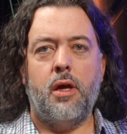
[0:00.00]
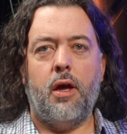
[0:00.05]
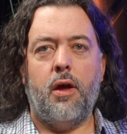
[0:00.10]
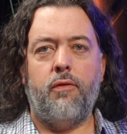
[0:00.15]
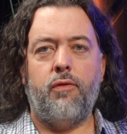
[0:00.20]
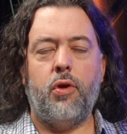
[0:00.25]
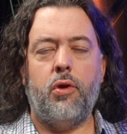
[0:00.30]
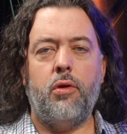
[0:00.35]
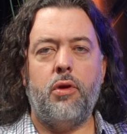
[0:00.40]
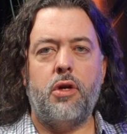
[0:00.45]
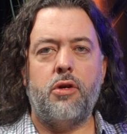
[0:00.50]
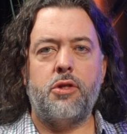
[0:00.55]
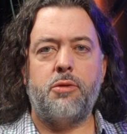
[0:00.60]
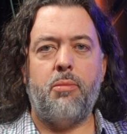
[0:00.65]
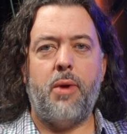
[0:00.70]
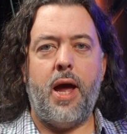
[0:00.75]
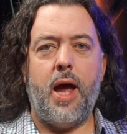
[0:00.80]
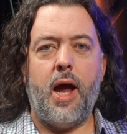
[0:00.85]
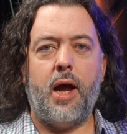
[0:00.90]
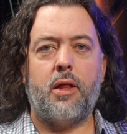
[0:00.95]
A few years
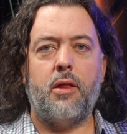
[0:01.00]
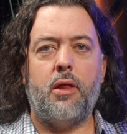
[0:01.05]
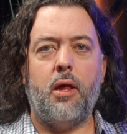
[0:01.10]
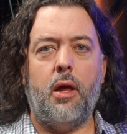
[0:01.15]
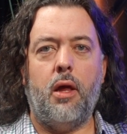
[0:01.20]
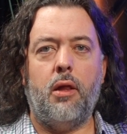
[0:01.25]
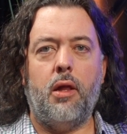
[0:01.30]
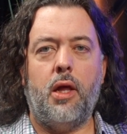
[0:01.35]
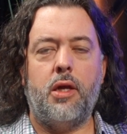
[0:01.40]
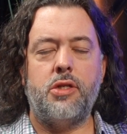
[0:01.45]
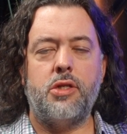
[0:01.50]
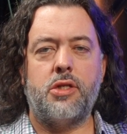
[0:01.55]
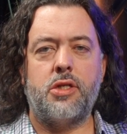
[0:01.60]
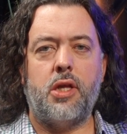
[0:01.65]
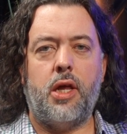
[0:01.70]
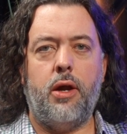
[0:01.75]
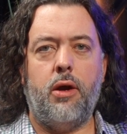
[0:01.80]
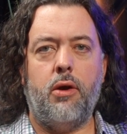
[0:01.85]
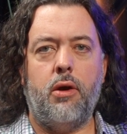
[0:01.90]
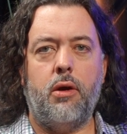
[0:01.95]
back, the
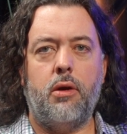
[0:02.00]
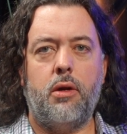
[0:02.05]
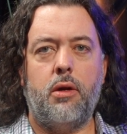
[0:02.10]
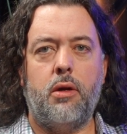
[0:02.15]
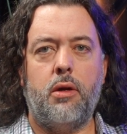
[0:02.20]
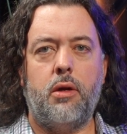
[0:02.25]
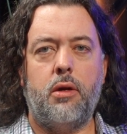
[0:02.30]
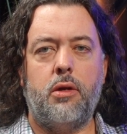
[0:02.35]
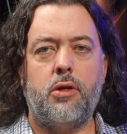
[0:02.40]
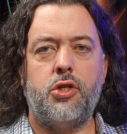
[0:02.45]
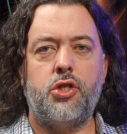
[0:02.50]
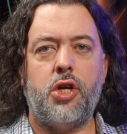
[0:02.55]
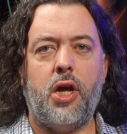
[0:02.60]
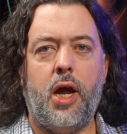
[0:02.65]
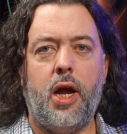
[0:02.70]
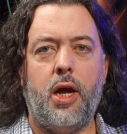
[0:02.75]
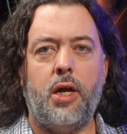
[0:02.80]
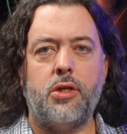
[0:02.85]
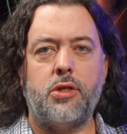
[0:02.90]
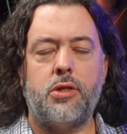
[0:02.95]
legislator
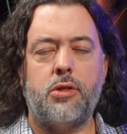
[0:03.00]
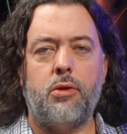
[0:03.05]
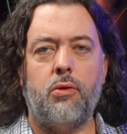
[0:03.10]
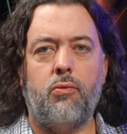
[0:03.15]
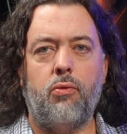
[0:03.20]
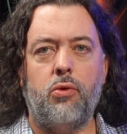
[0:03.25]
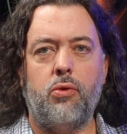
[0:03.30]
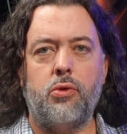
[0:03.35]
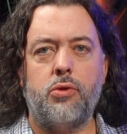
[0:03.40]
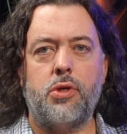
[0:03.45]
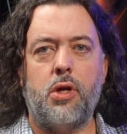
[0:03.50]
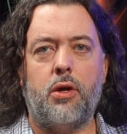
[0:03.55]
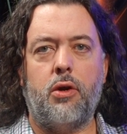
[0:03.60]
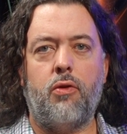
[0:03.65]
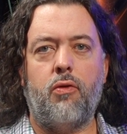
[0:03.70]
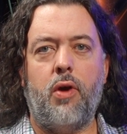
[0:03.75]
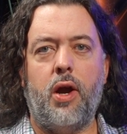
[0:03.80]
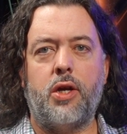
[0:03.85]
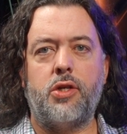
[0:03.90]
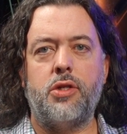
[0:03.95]
changed the rules on
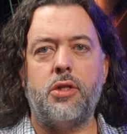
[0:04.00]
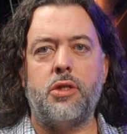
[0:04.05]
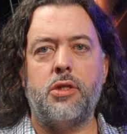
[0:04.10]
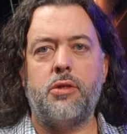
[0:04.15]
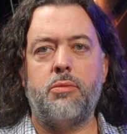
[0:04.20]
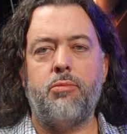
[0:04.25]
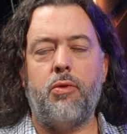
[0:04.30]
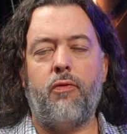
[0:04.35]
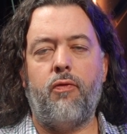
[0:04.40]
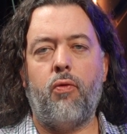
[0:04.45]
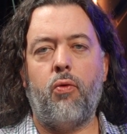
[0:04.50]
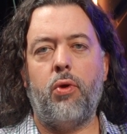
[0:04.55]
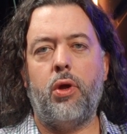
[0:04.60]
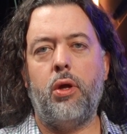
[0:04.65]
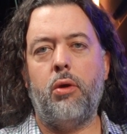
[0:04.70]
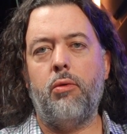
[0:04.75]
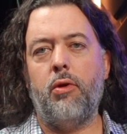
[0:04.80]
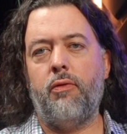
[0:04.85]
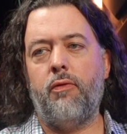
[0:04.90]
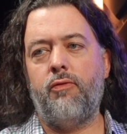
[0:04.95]
corrections. Before,
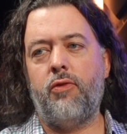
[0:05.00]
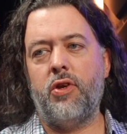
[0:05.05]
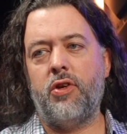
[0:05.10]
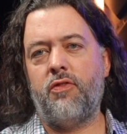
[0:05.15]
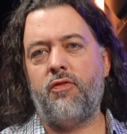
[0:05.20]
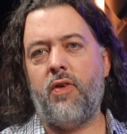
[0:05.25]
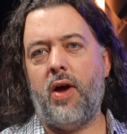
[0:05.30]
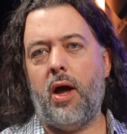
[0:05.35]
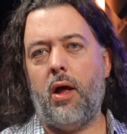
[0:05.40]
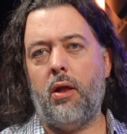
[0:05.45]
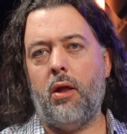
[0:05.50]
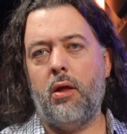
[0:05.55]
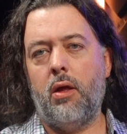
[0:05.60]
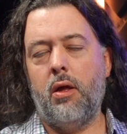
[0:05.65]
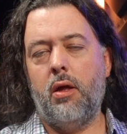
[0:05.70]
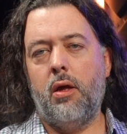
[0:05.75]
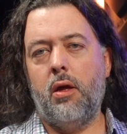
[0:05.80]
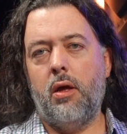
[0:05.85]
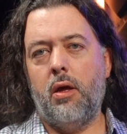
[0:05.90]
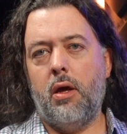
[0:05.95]
you would just file
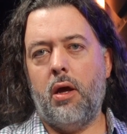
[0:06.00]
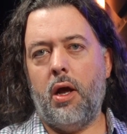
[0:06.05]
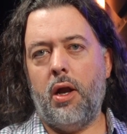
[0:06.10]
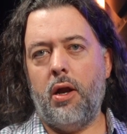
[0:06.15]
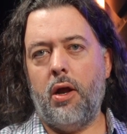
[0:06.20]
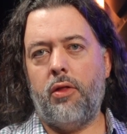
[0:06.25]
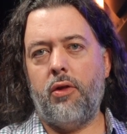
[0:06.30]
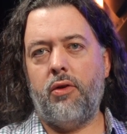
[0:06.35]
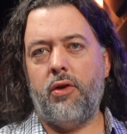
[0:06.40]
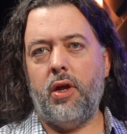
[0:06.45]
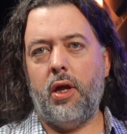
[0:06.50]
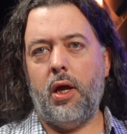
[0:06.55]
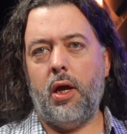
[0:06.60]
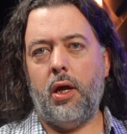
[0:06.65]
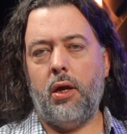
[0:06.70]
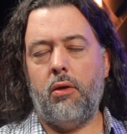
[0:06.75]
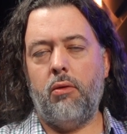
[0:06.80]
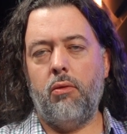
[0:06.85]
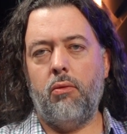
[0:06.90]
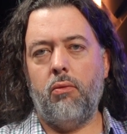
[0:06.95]
another
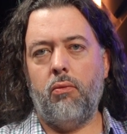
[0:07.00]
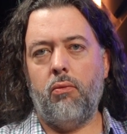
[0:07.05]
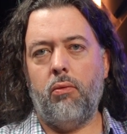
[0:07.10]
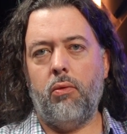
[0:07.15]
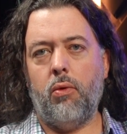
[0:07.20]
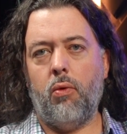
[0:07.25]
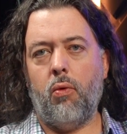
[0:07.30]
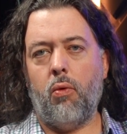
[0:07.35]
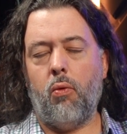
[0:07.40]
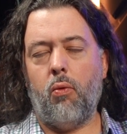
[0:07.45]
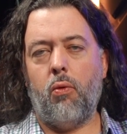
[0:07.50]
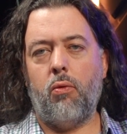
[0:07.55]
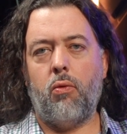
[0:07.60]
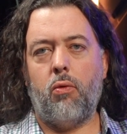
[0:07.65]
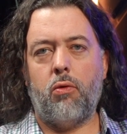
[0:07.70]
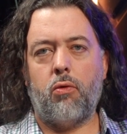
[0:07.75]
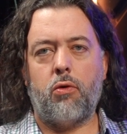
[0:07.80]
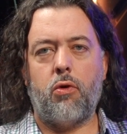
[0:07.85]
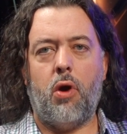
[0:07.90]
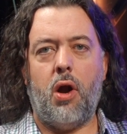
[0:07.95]
deed or
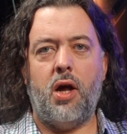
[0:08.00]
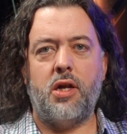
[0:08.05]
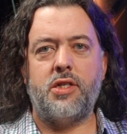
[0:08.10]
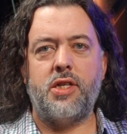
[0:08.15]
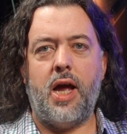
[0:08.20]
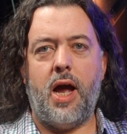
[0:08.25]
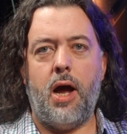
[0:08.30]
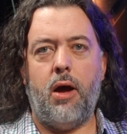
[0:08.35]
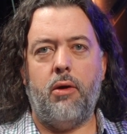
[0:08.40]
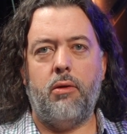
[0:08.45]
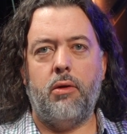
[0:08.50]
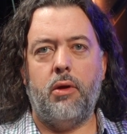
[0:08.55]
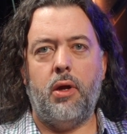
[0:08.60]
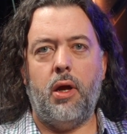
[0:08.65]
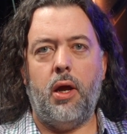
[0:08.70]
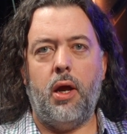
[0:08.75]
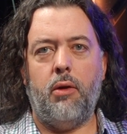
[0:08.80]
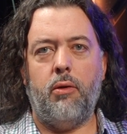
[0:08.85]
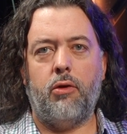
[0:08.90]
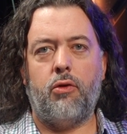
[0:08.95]
cross out
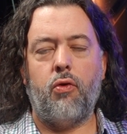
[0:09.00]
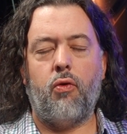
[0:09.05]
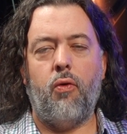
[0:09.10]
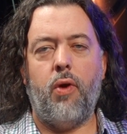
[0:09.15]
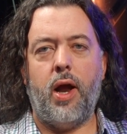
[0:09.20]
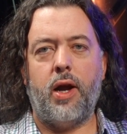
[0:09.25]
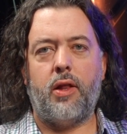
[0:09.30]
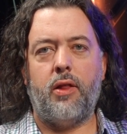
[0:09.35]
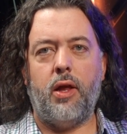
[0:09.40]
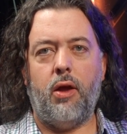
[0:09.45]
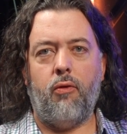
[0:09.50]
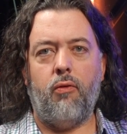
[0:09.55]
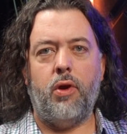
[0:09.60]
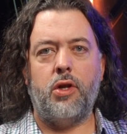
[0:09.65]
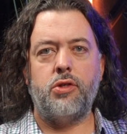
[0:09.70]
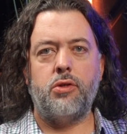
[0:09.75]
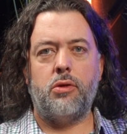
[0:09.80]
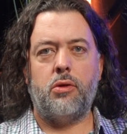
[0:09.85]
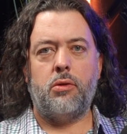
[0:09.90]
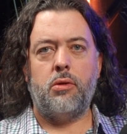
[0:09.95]
and correct the
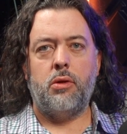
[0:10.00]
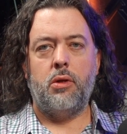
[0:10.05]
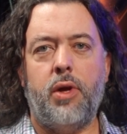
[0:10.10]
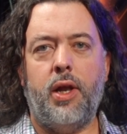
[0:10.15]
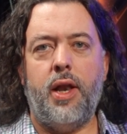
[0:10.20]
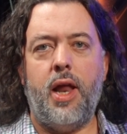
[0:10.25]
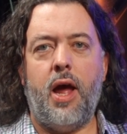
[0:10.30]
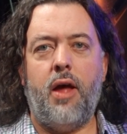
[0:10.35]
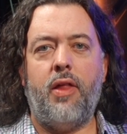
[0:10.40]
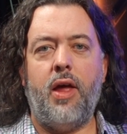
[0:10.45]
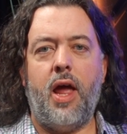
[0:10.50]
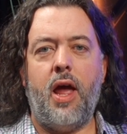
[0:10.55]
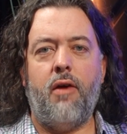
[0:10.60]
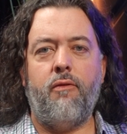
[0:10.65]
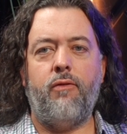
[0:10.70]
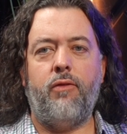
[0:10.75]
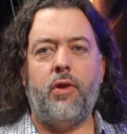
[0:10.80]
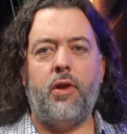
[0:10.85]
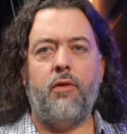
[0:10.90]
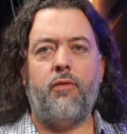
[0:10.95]
original, but now they
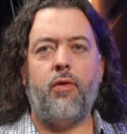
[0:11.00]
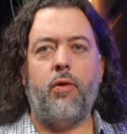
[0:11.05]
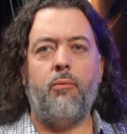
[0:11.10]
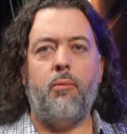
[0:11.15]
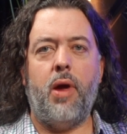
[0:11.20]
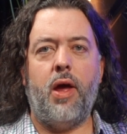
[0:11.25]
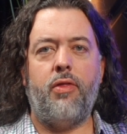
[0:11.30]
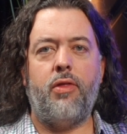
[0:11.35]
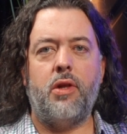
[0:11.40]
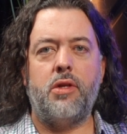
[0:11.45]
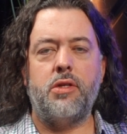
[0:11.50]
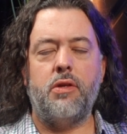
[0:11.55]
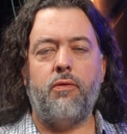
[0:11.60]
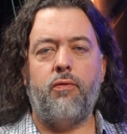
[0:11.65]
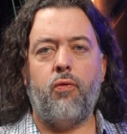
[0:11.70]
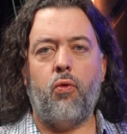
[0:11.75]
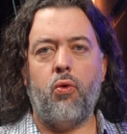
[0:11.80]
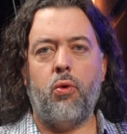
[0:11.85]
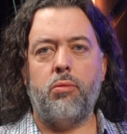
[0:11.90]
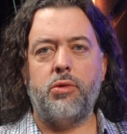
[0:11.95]
have different methods and
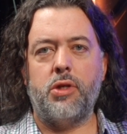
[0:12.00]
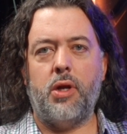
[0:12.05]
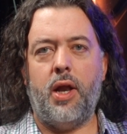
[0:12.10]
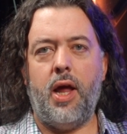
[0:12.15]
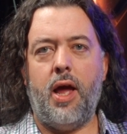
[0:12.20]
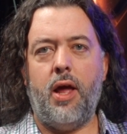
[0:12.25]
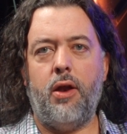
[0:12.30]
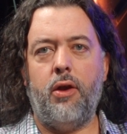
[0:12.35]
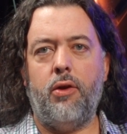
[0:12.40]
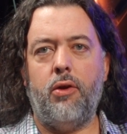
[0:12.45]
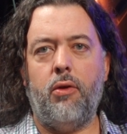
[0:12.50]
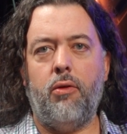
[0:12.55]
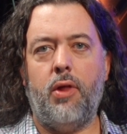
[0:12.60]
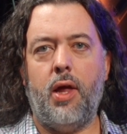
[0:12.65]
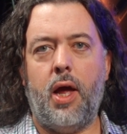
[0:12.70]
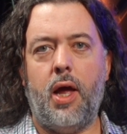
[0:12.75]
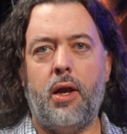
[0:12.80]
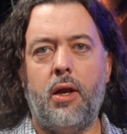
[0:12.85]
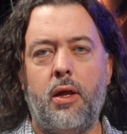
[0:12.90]
forms on how to do that.